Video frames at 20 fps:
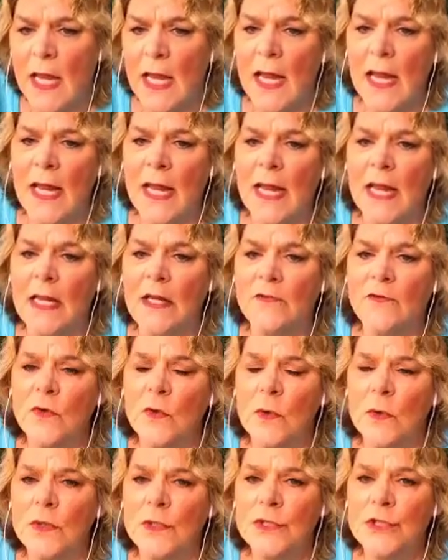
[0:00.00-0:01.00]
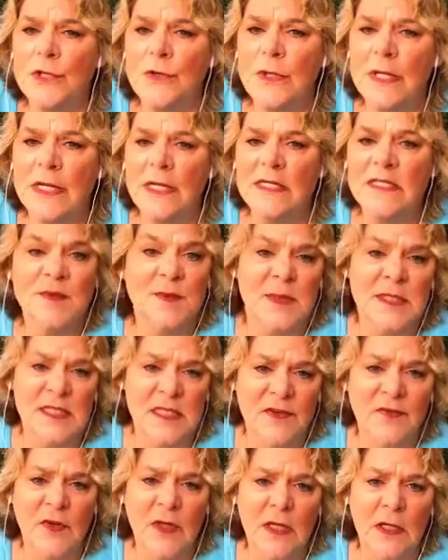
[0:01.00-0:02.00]
And of course, you need
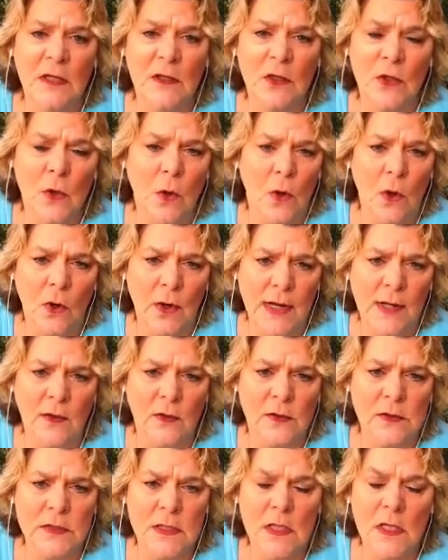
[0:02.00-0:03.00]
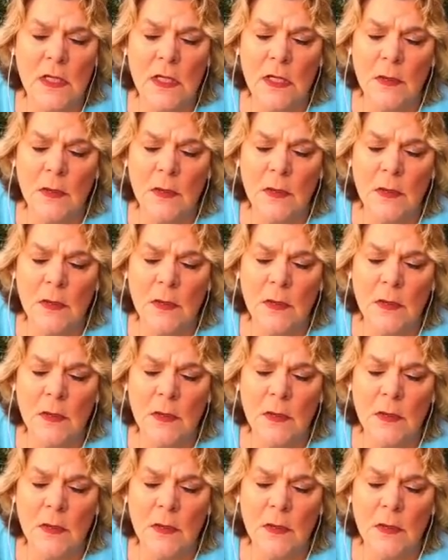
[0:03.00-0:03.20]
specific URLs